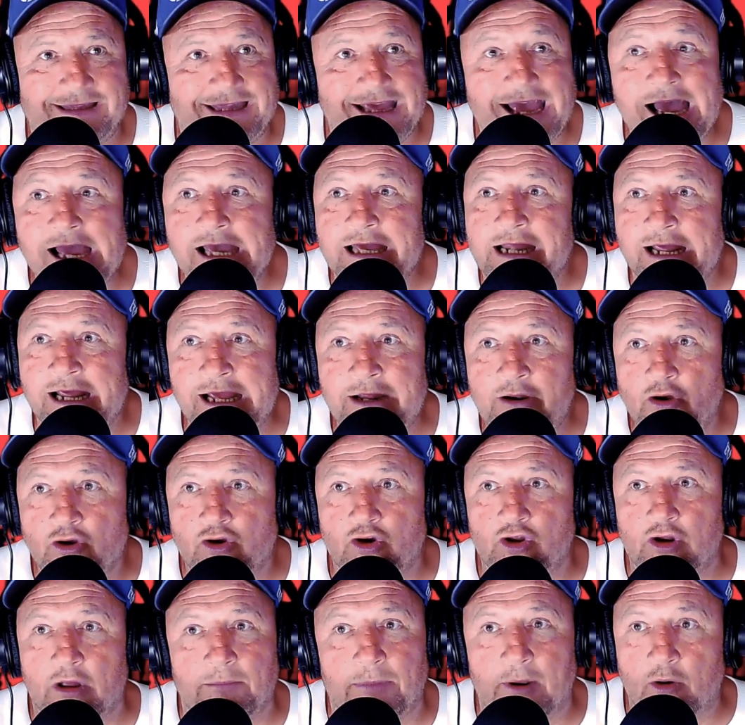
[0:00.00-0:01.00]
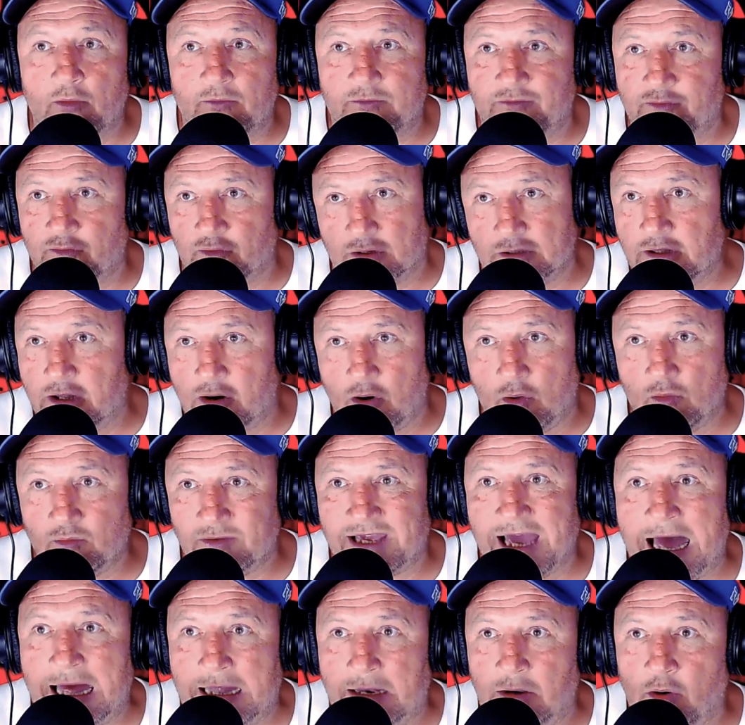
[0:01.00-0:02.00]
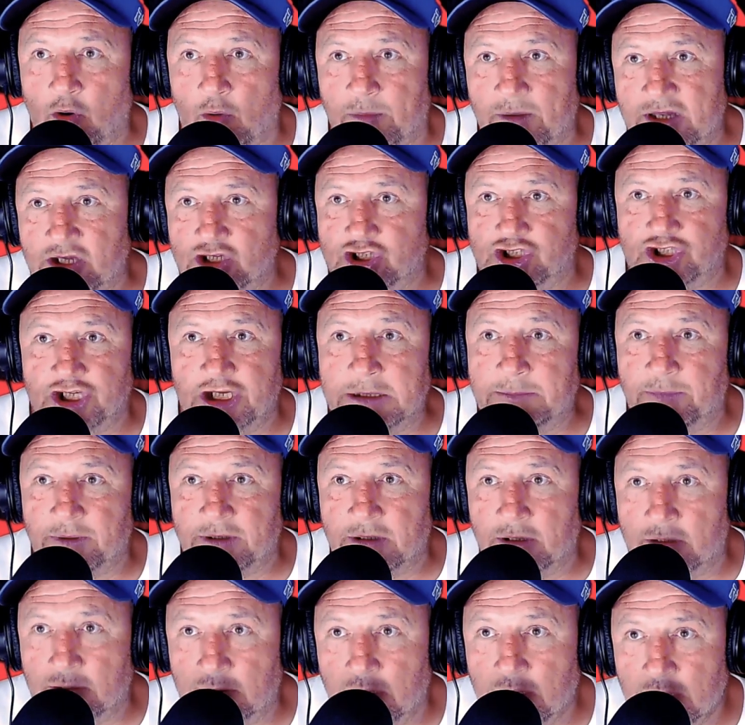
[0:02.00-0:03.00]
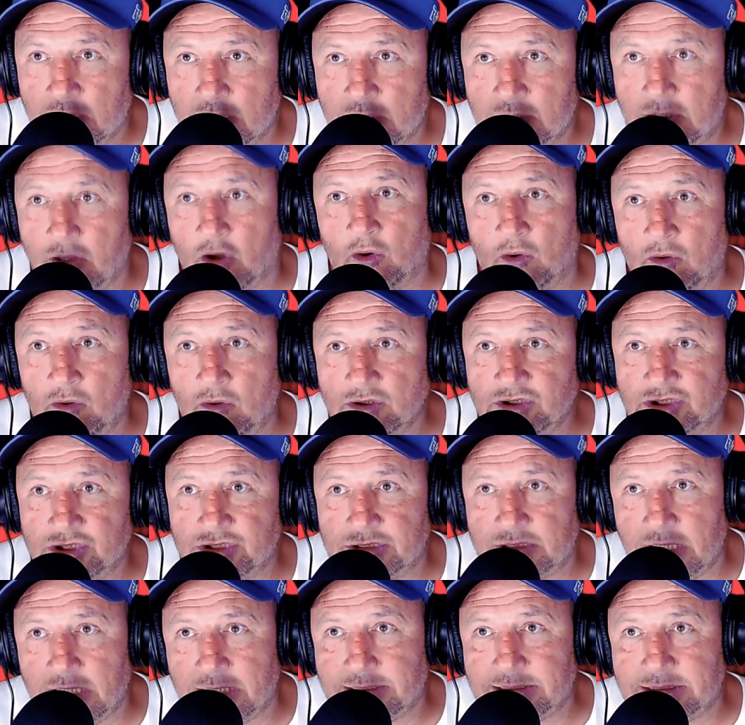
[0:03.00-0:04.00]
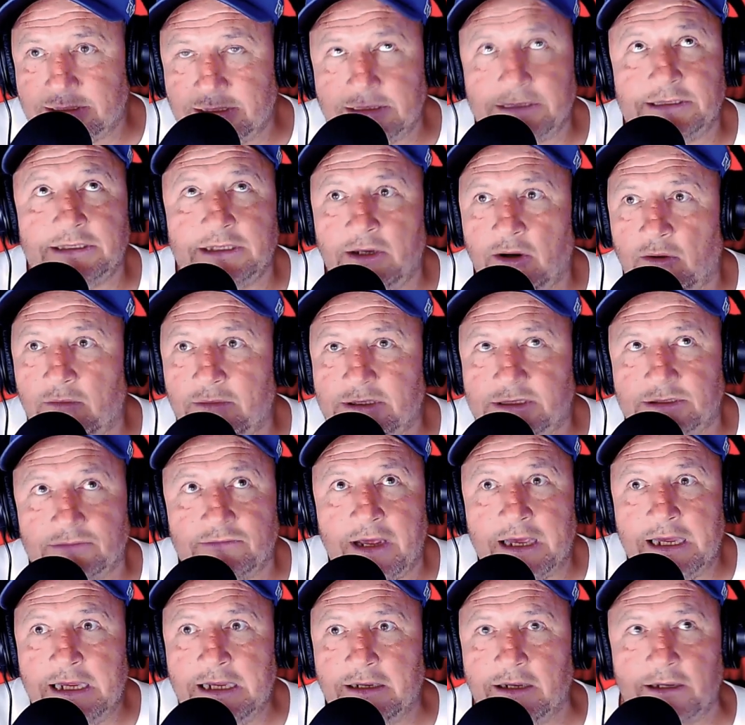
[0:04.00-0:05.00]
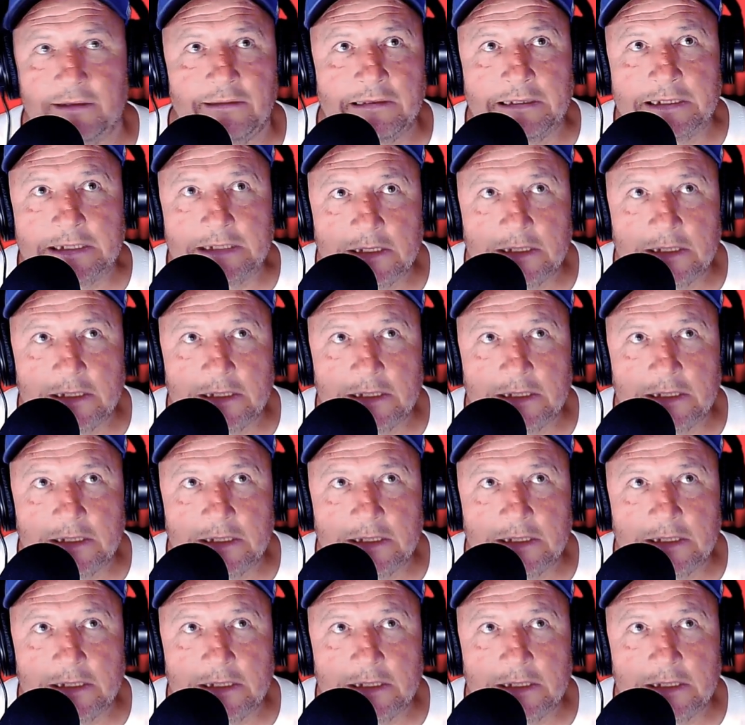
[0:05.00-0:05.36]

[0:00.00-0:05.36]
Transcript: the IRA are not going to blow fucking their own cattle up and the sheep and the horses. That's since you know it's raining.